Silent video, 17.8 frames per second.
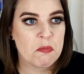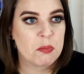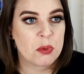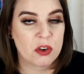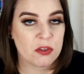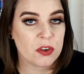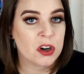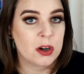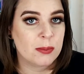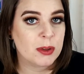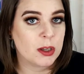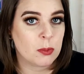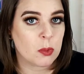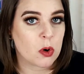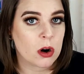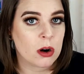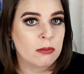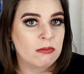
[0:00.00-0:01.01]
preferably
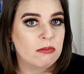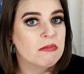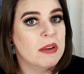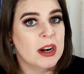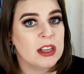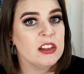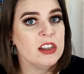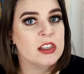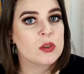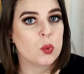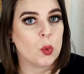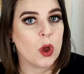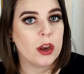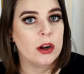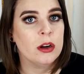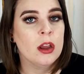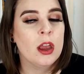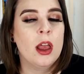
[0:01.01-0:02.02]
more, but at least
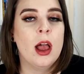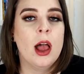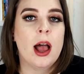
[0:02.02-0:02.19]
one.